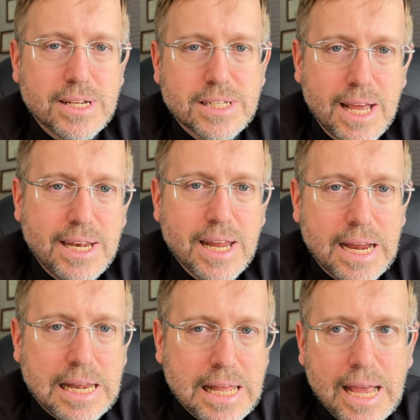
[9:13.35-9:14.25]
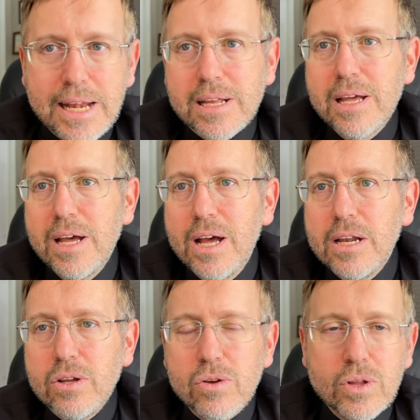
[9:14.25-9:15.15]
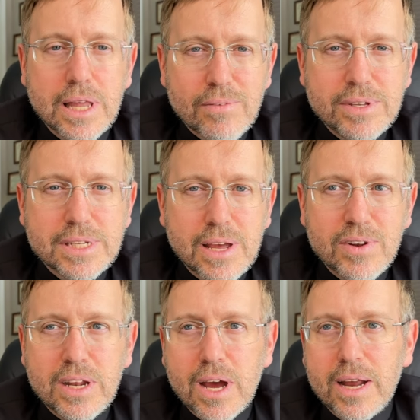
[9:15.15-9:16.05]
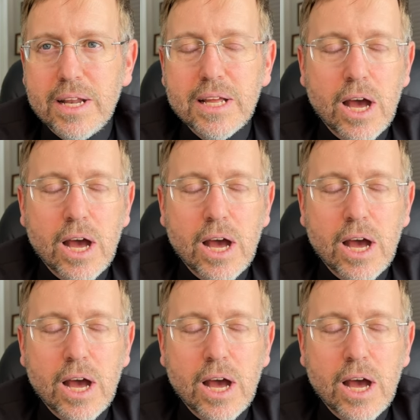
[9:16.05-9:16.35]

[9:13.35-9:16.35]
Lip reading: 1098 to 1179.